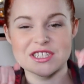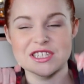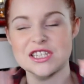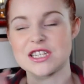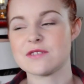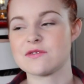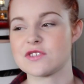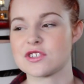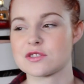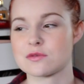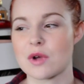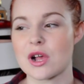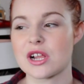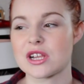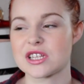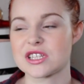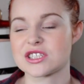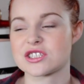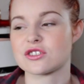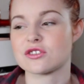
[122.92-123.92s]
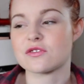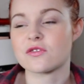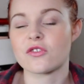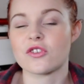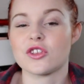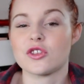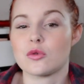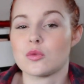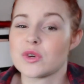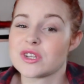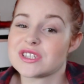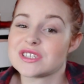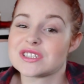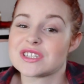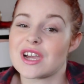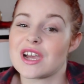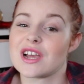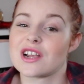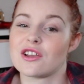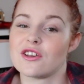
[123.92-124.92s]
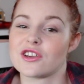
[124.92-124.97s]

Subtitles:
sleeved as well, it's good for in the winter,